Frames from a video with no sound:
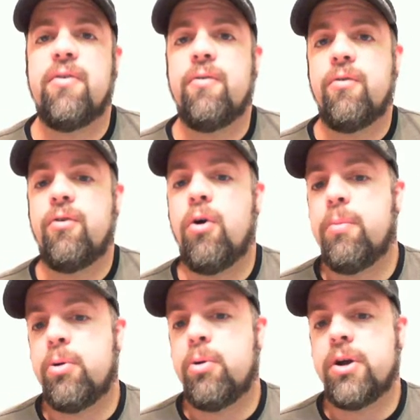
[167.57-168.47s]
from
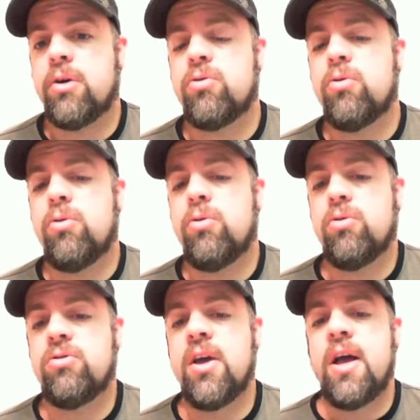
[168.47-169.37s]
4.0
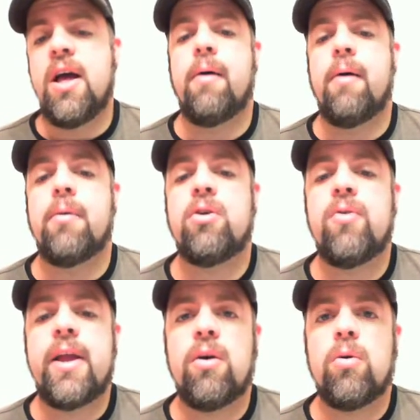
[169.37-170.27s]
Schools, a
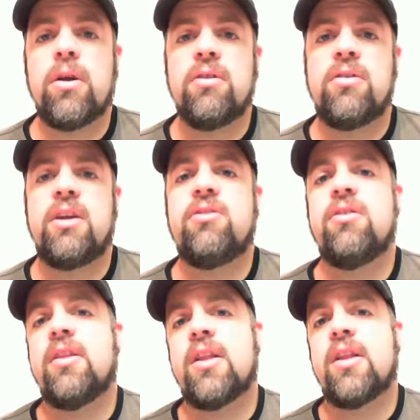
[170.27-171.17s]
great
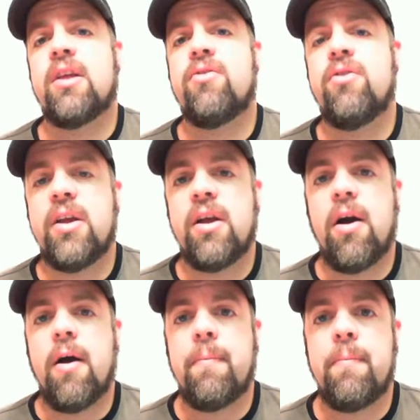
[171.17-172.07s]
organization that's
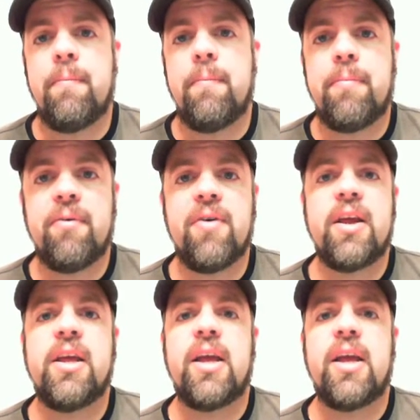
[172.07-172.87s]
really providing